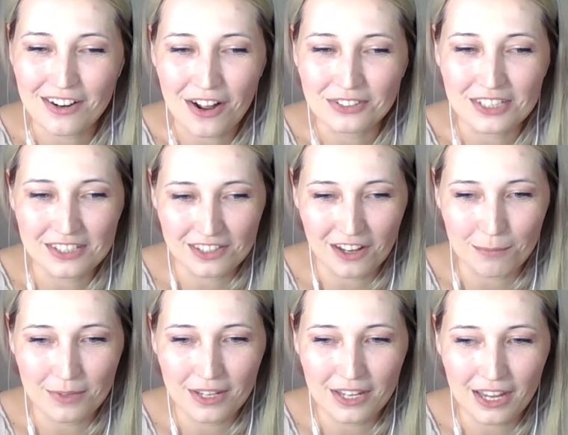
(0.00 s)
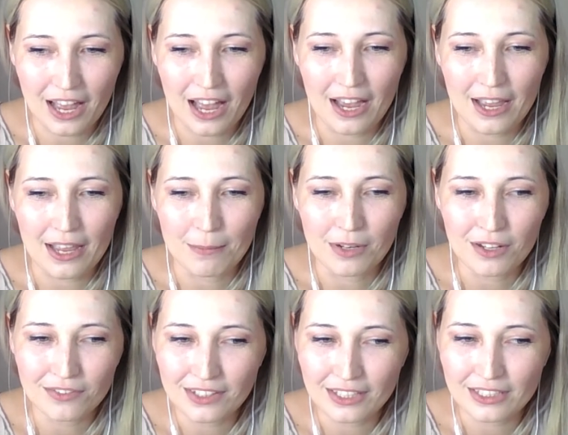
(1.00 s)
around this topic. I am
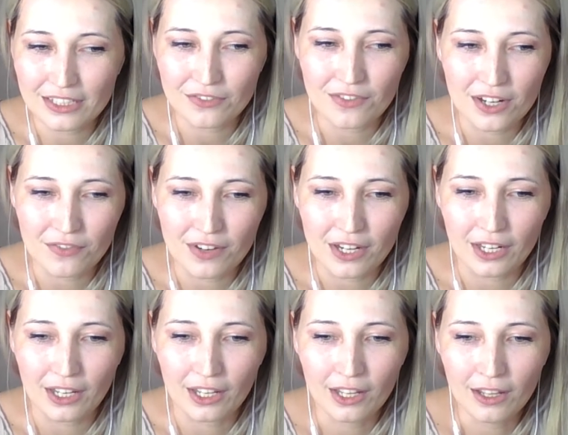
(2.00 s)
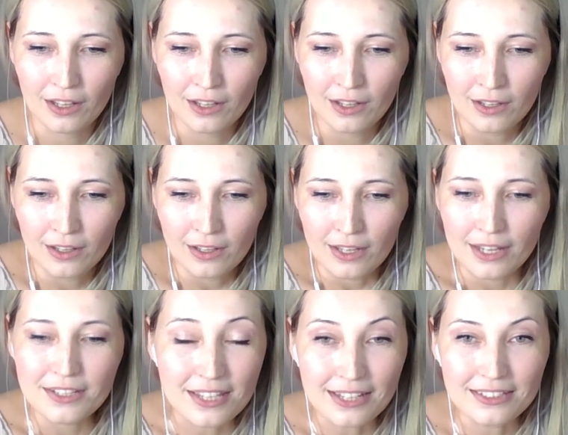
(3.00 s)
loving it. It's very, very
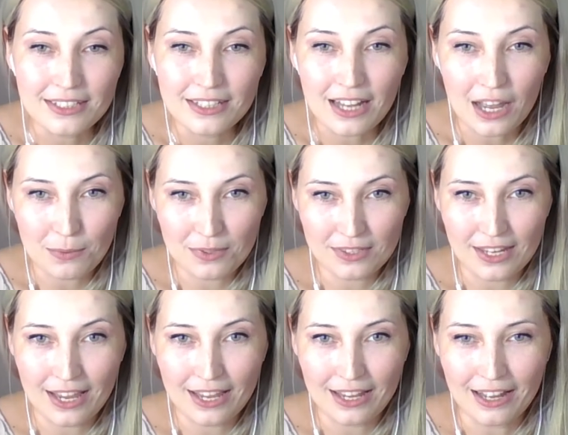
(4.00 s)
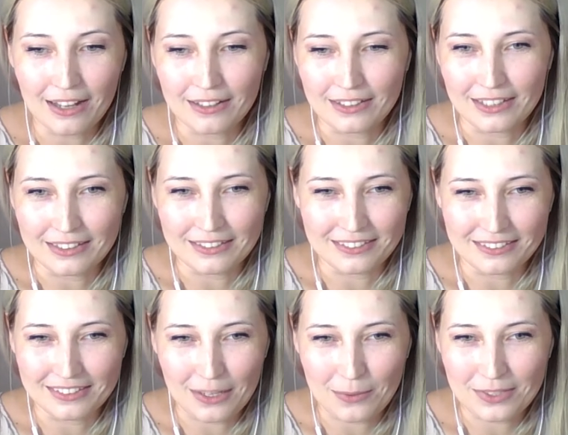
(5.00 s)
exciting, I would say. And
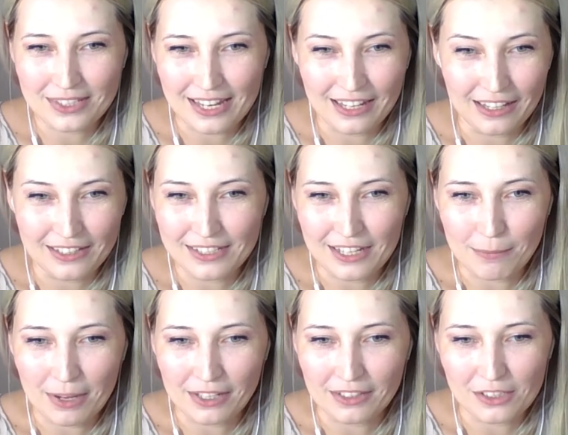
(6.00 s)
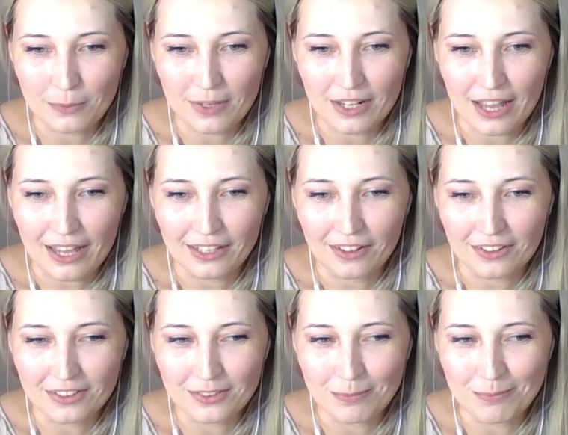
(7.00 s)
as I was saying, saying Michael as well, I
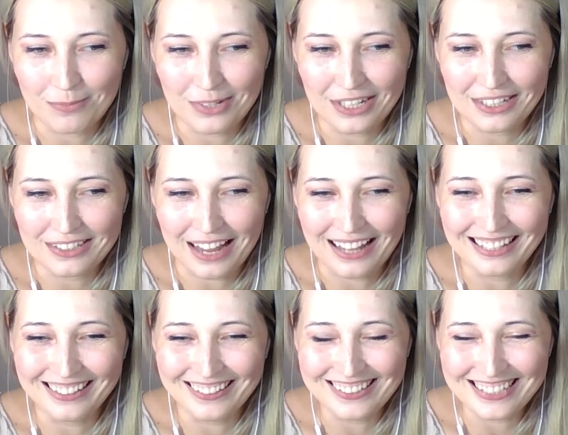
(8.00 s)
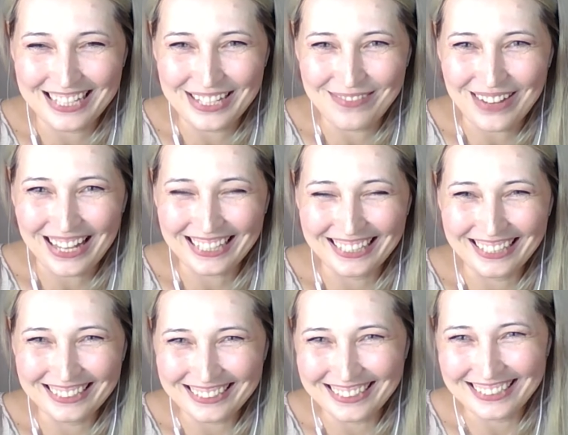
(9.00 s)
cannot breathe, I cannot sleep, I
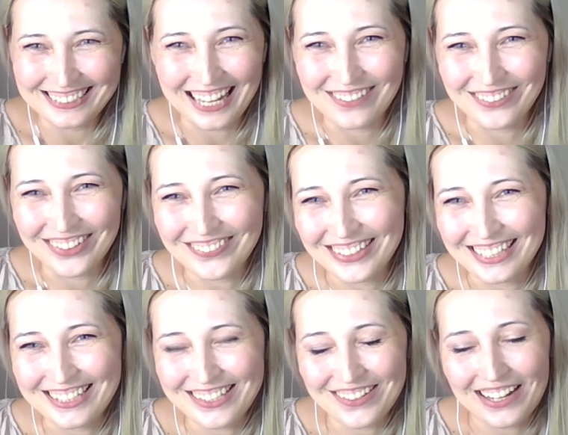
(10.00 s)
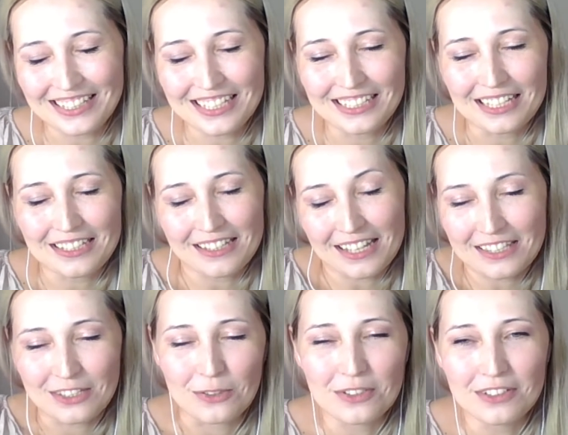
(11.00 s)
cannot eat. I'm loving it. So I think that
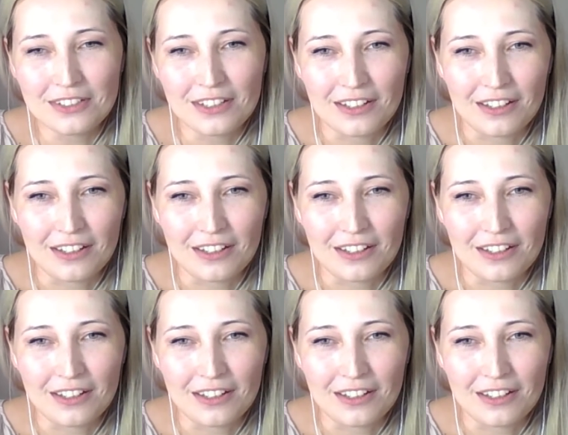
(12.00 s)
that's good.